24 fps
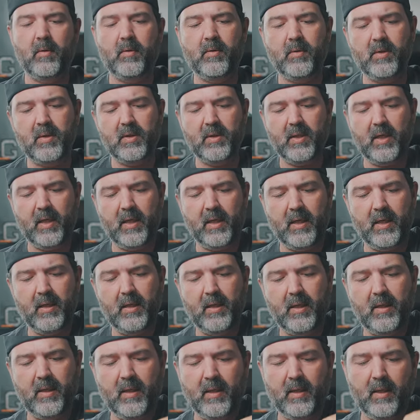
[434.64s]
Just kinda
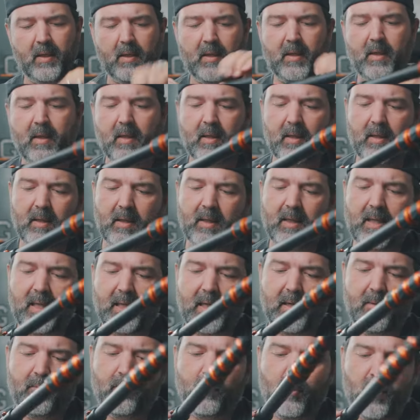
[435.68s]
get
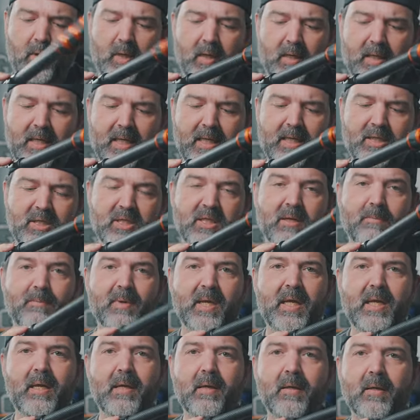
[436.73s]
it where it needs to
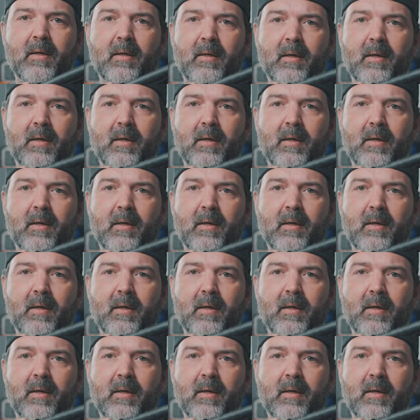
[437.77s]
be.